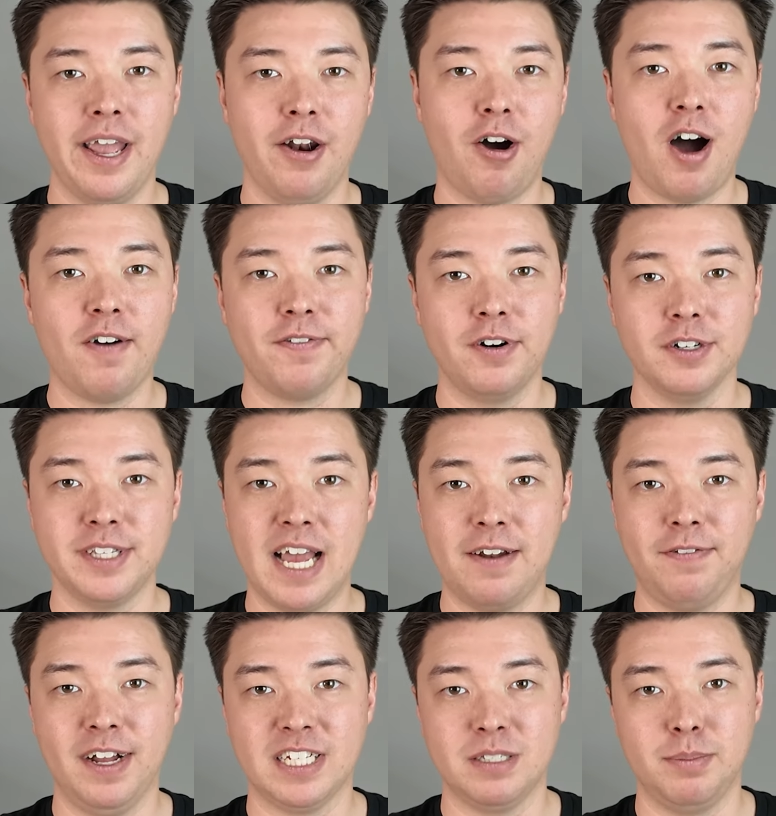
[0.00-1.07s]
It offers
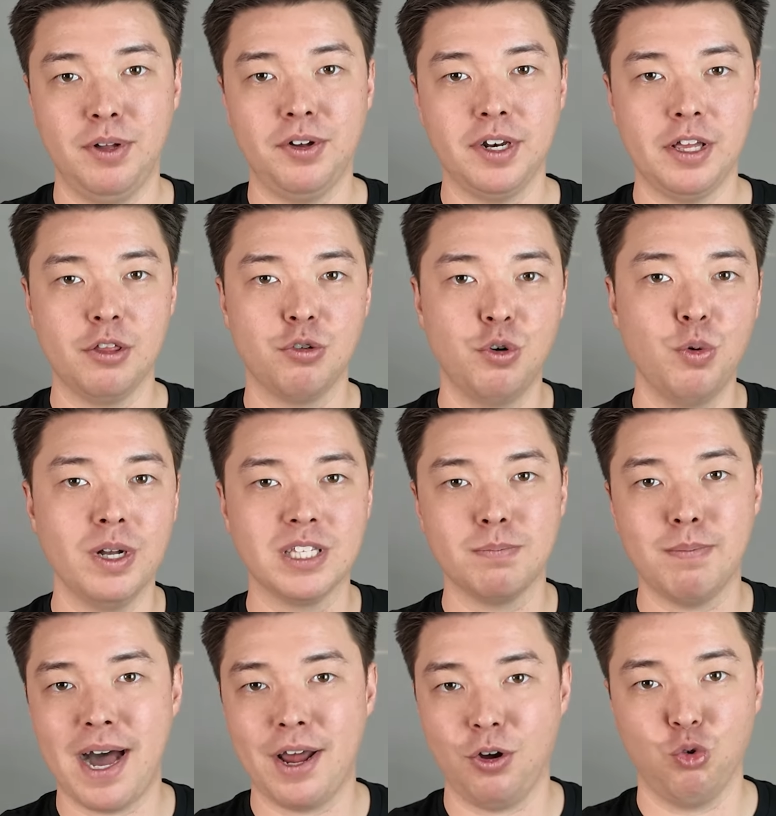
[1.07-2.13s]
that flexibility through
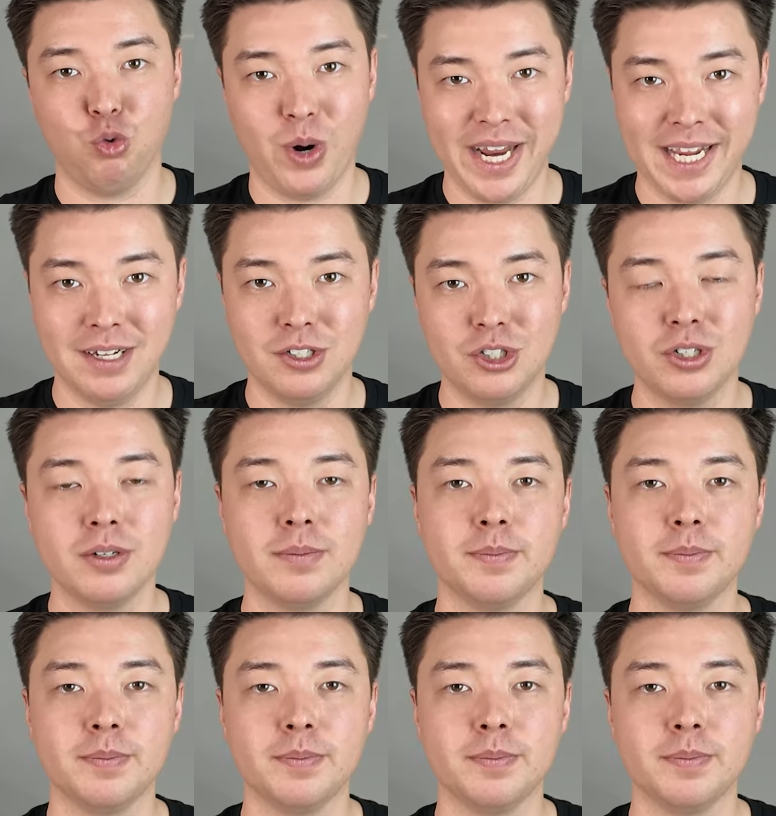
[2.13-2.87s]
its model range.